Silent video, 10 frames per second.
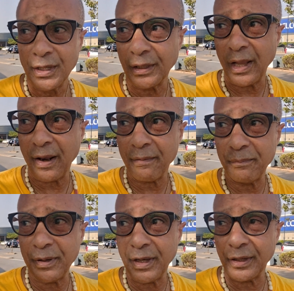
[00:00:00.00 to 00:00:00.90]
A lot of
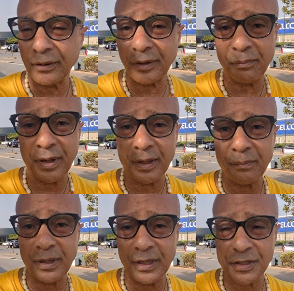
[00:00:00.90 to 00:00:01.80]
men only make
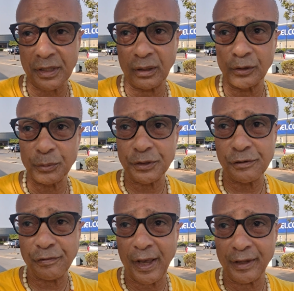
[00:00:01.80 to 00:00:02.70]
men's clothes, but you
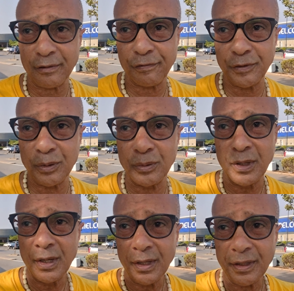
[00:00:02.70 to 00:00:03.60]
find a few
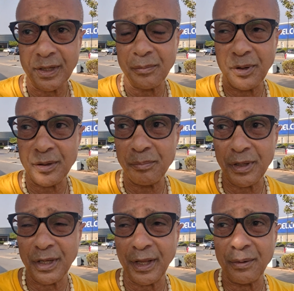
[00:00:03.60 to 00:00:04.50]
that can make
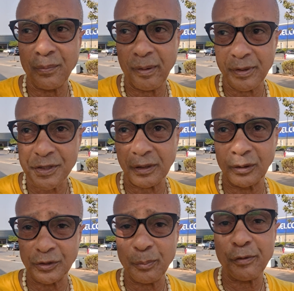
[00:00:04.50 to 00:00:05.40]
men and women's
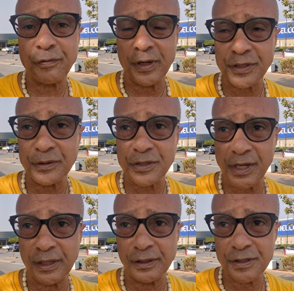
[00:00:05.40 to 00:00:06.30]
clothes. They're professional
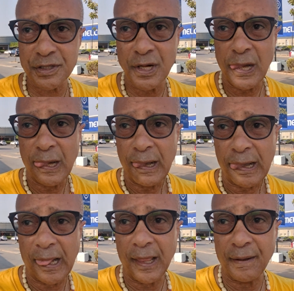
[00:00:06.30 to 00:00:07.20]
tailors.
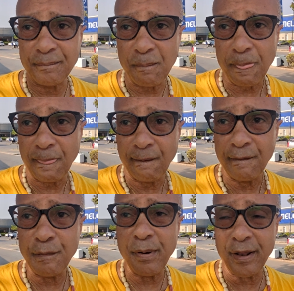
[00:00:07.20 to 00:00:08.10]
And
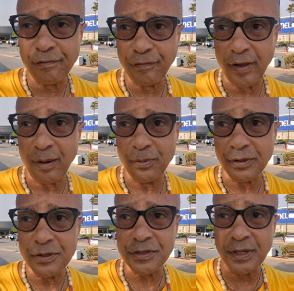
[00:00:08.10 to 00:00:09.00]
you buy the
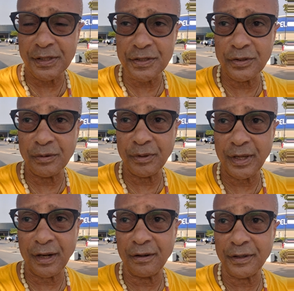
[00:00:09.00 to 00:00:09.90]
fabric, you take it to them, they
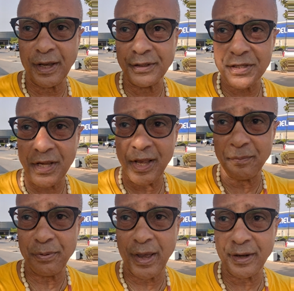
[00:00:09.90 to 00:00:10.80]
got all kinds of
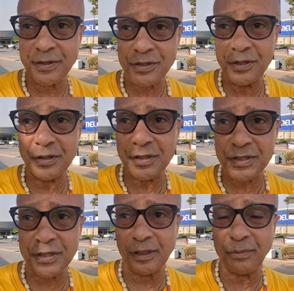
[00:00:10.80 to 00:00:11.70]
design patterns, or you can
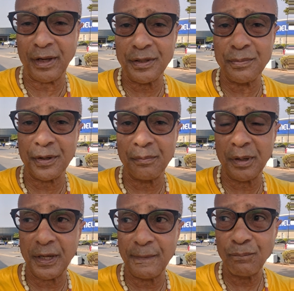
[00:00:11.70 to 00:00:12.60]
just tell them how you want it
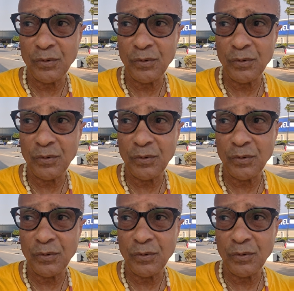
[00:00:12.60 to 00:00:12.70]
made.